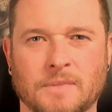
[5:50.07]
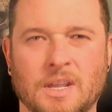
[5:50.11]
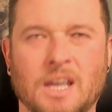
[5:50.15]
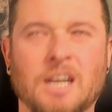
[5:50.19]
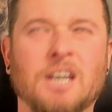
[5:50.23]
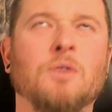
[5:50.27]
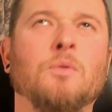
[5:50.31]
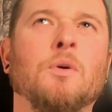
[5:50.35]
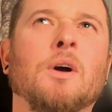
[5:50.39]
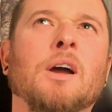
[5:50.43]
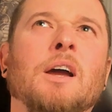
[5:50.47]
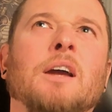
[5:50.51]

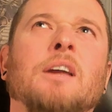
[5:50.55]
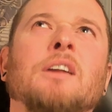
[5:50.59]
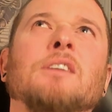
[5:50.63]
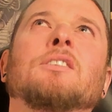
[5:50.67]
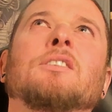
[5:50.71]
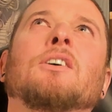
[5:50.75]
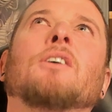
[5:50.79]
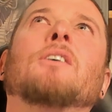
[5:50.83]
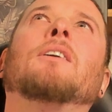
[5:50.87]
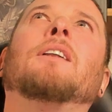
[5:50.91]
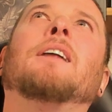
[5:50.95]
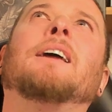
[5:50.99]
Anyway, I can
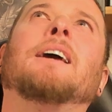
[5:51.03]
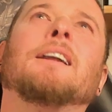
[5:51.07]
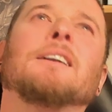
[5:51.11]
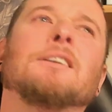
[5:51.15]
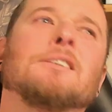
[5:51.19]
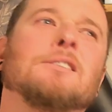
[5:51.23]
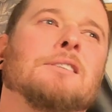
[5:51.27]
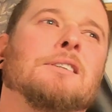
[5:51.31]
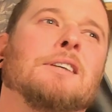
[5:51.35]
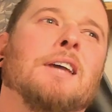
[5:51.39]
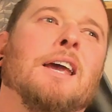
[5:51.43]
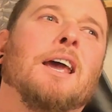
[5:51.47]
totally
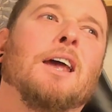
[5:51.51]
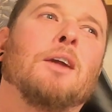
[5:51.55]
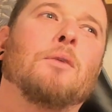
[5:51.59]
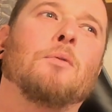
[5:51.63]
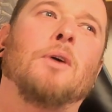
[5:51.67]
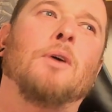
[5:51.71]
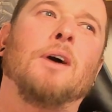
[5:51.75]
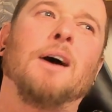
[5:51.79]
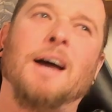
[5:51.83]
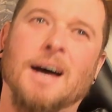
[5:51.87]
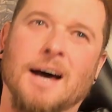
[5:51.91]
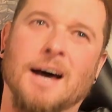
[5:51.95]
understand
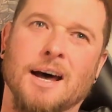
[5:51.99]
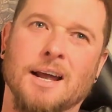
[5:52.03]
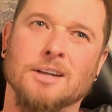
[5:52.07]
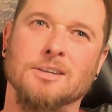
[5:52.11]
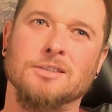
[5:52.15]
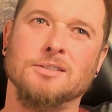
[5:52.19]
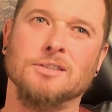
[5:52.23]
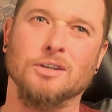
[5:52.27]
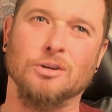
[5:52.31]
why artists